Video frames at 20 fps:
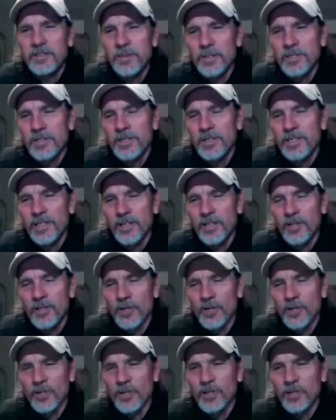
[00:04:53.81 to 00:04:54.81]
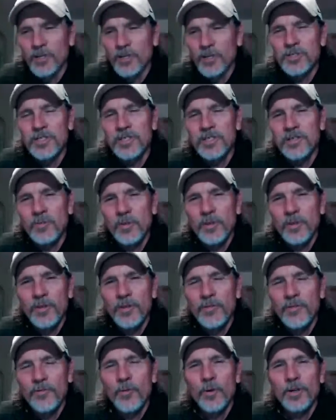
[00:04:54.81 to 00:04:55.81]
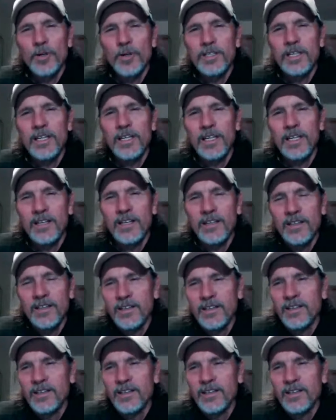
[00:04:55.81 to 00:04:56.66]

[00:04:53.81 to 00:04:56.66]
especially the girls with their 14.